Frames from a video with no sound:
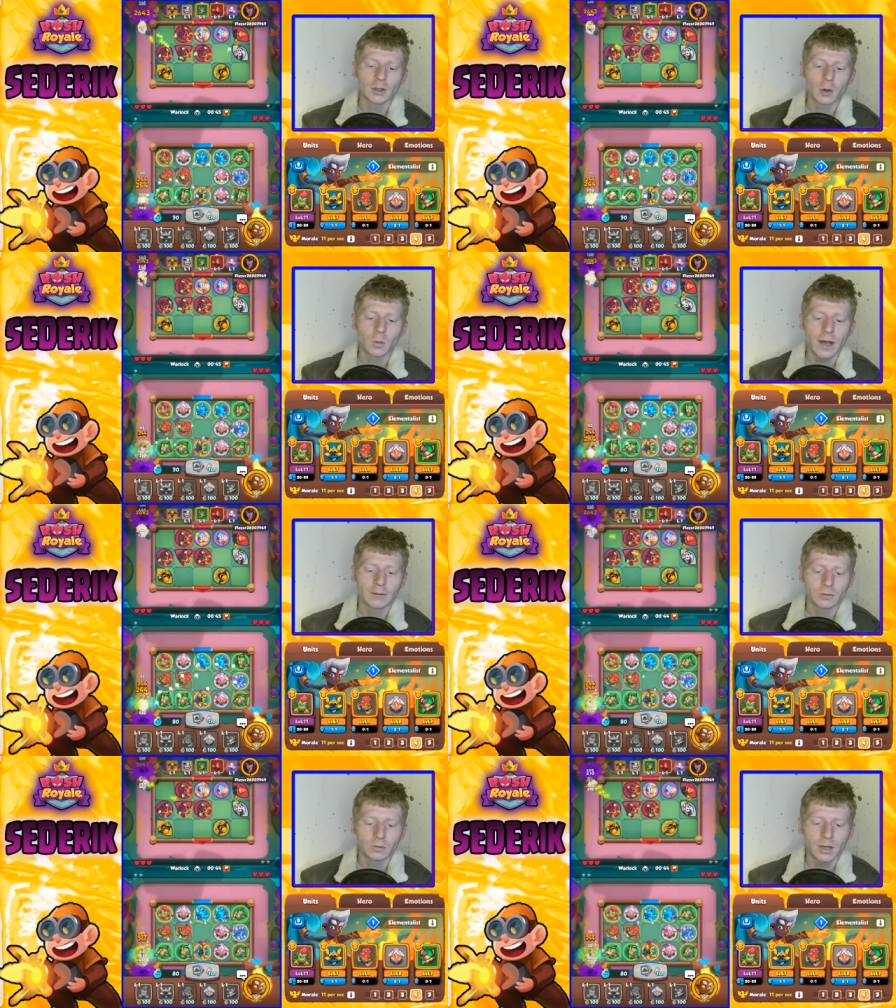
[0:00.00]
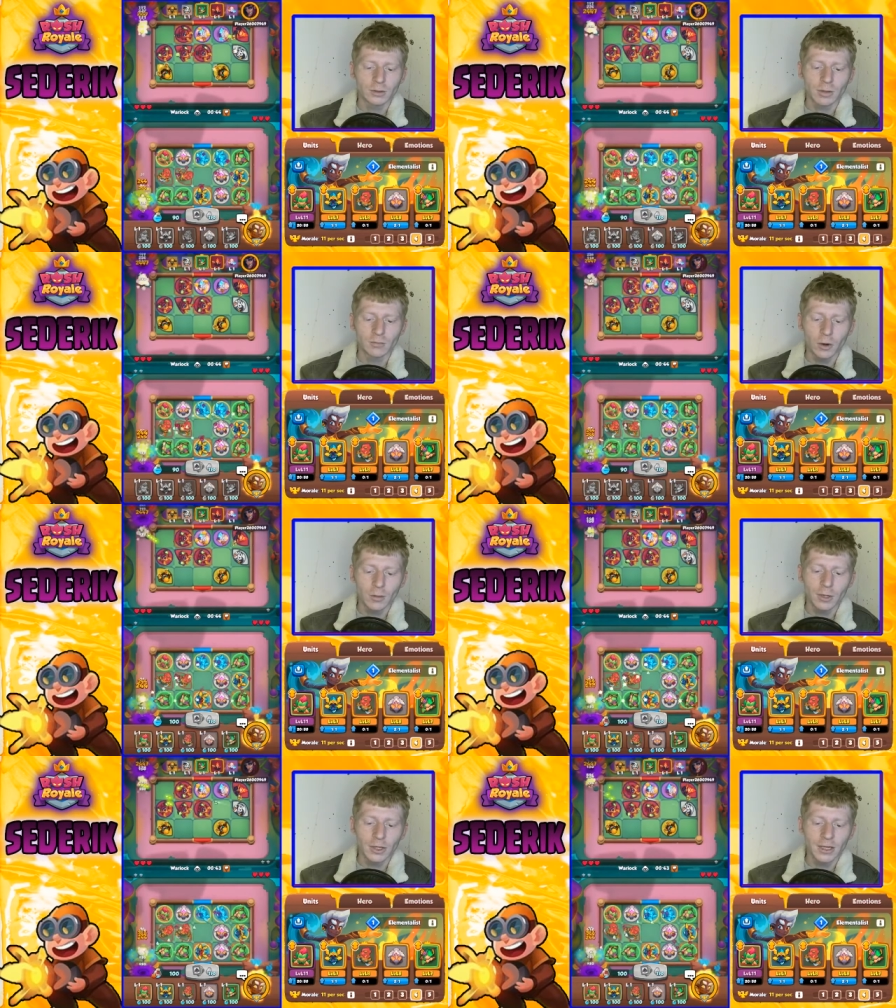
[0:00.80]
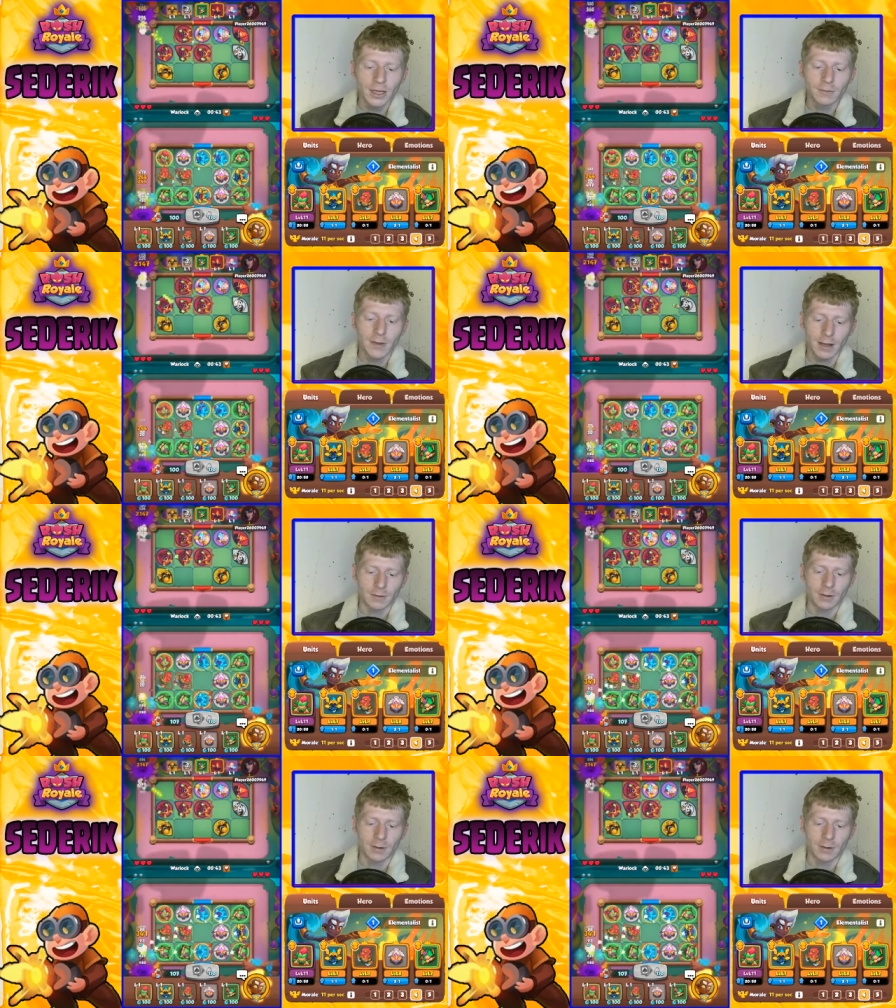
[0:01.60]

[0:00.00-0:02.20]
up there as well. So I'm probably going to keep that